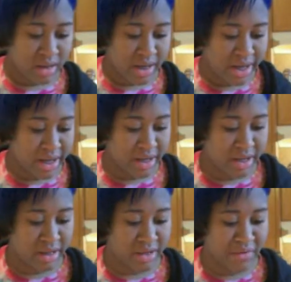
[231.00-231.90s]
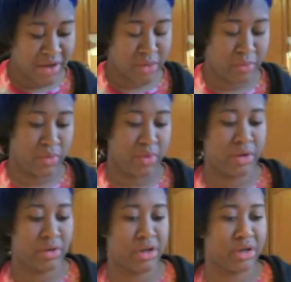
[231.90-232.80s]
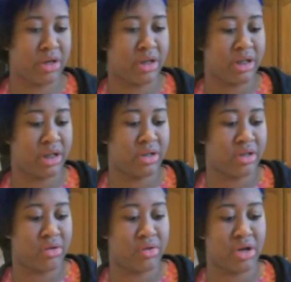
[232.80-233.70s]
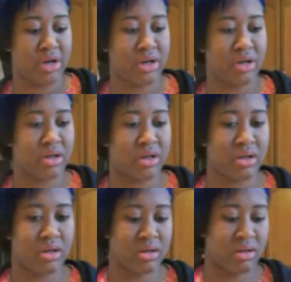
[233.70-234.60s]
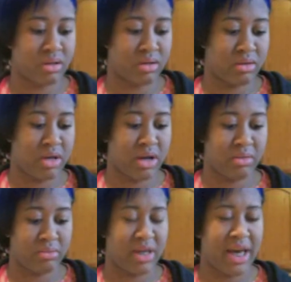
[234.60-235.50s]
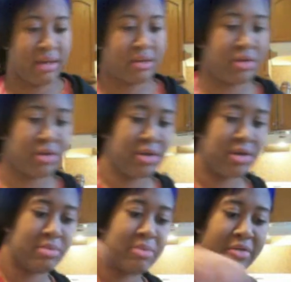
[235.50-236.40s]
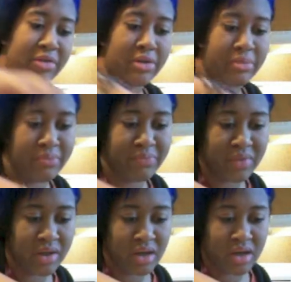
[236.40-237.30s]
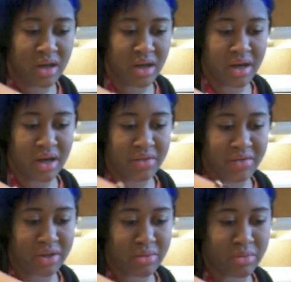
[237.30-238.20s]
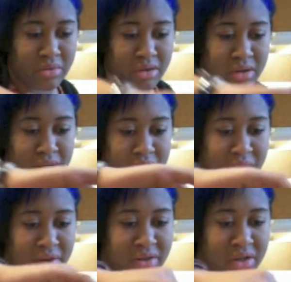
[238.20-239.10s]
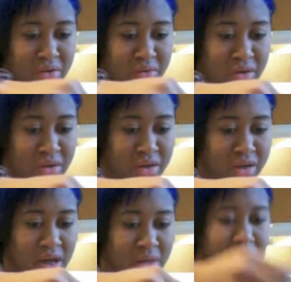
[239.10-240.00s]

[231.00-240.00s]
and the vegetable oil. You're going to need 2/3. No, yeah, 2/3, my fault. Vegetable oil. Do I have 2/3 cup?